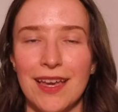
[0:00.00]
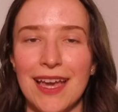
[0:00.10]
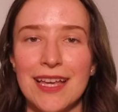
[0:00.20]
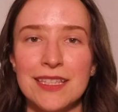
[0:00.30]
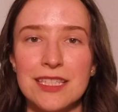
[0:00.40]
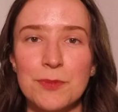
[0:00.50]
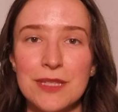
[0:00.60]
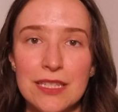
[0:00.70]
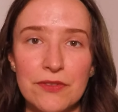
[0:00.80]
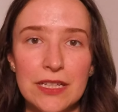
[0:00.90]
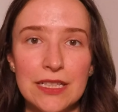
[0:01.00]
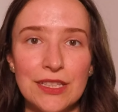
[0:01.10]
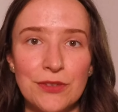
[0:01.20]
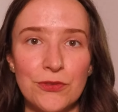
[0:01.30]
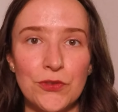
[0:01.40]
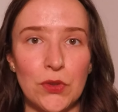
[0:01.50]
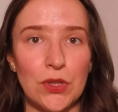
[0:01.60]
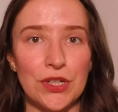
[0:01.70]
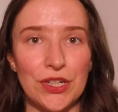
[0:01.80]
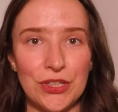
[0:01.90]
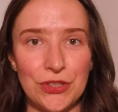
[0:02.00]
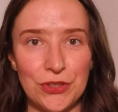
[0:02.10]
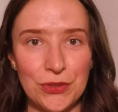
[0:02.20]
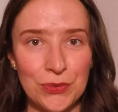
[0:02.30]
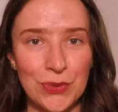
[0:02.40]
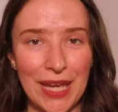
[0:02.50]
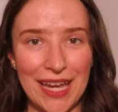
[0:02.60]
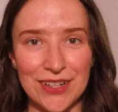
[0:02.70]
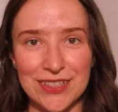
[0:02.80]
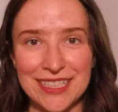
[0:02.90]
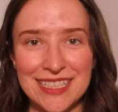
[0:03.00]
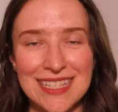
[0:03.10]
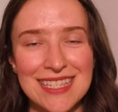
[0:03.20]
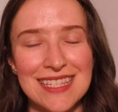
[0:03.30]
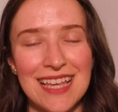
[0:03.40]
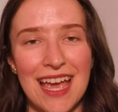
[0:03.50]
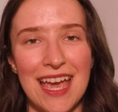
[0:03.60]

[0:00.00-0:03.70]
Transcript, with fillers: And specifically for you, Aries,